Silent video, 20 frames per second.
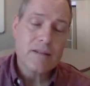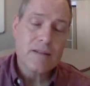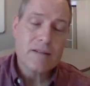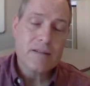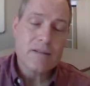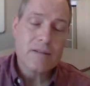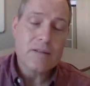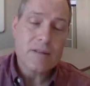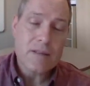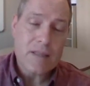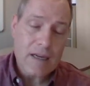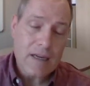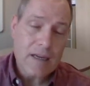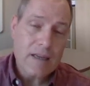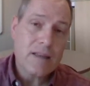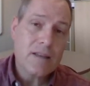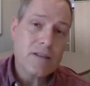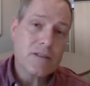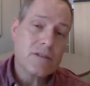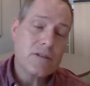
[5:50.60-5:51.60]

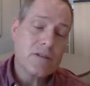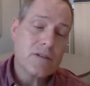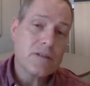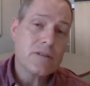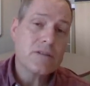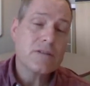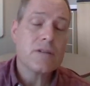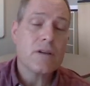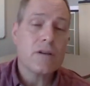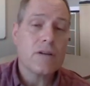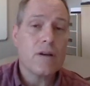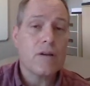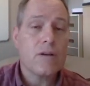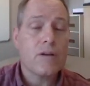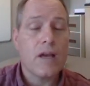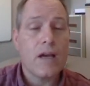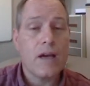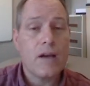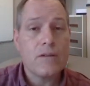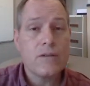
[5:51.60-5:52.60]
the students on
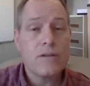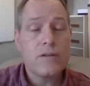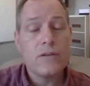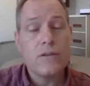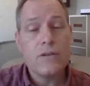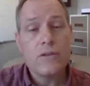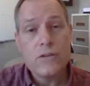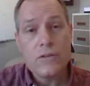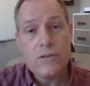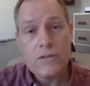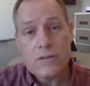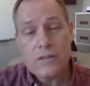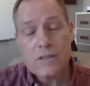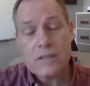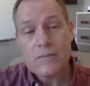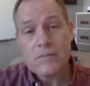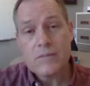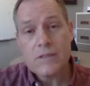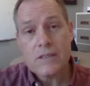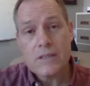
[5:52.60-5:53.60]
how to use
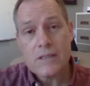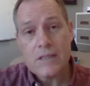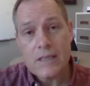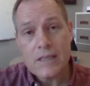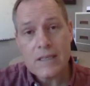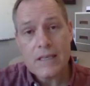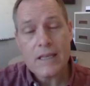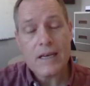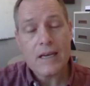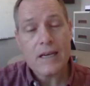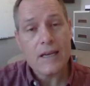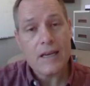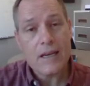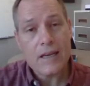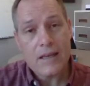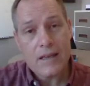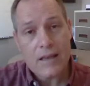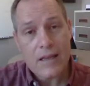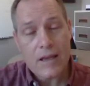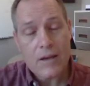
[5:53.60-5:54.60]
the machinery
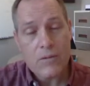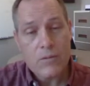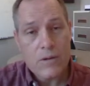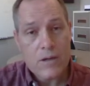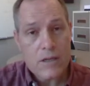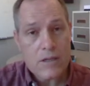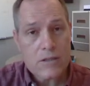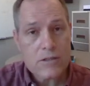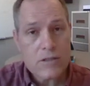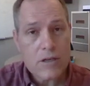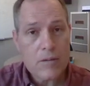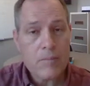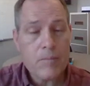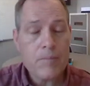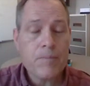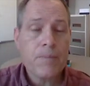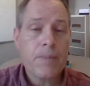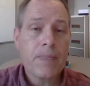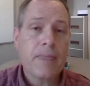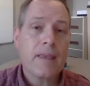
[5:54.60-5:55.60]
in their
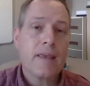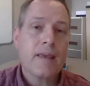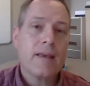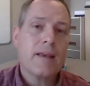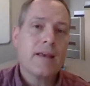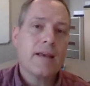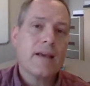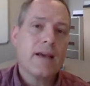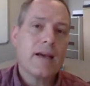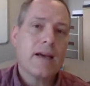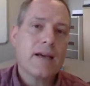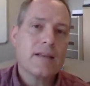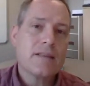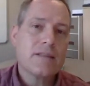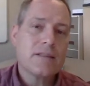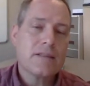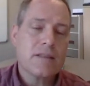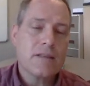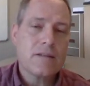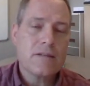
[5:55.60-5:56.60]
workshop. And
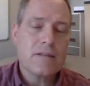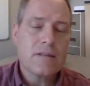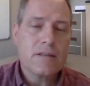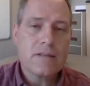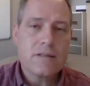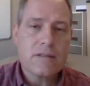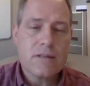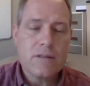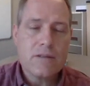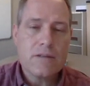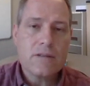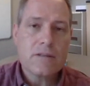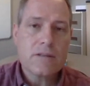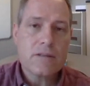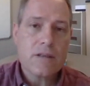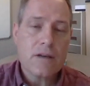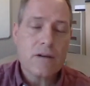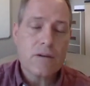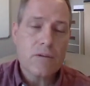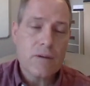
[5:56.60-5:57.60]
so the
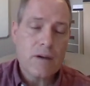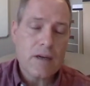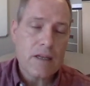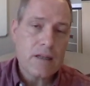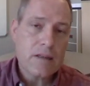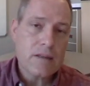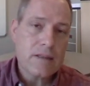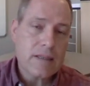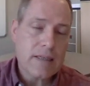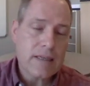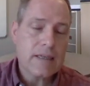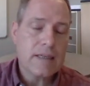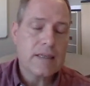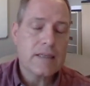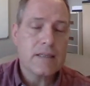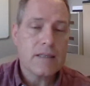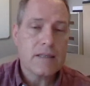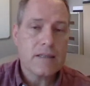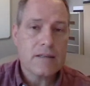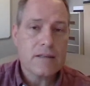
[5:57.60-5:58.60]
students are well
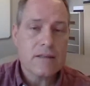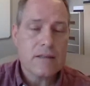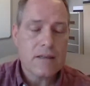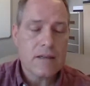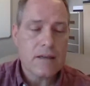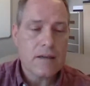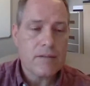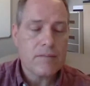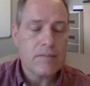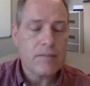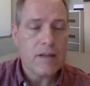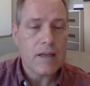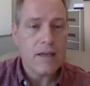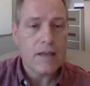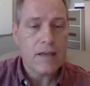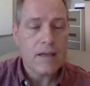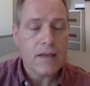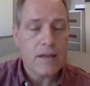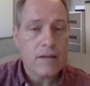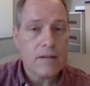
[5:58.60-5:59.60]
trained and they
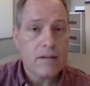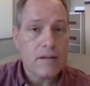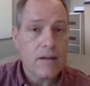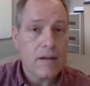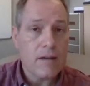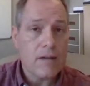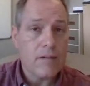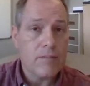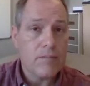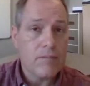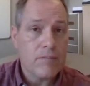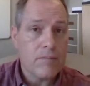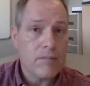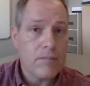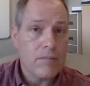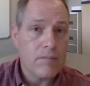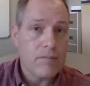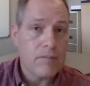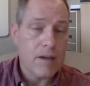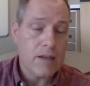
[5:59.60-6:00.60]
can
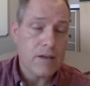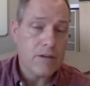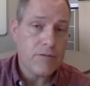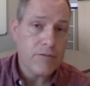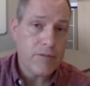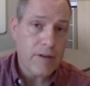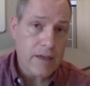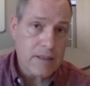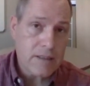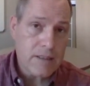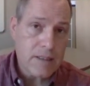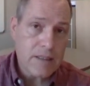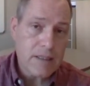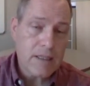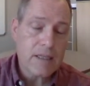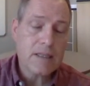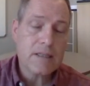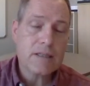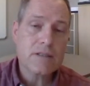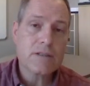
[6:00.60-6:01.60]
manufacture
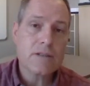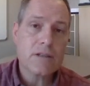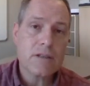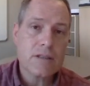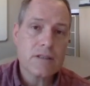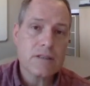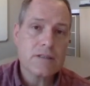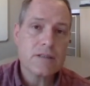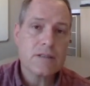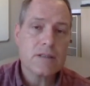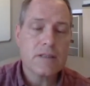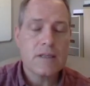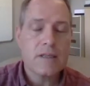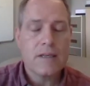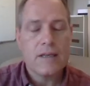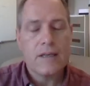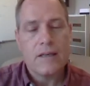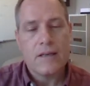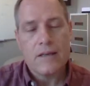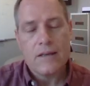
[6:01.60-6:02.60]
their designs,
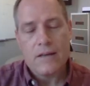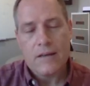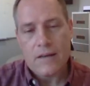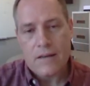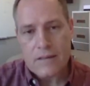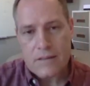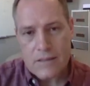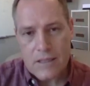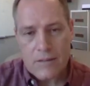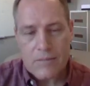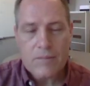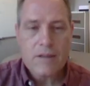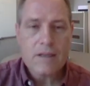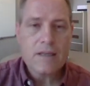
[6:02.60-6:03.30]
assemble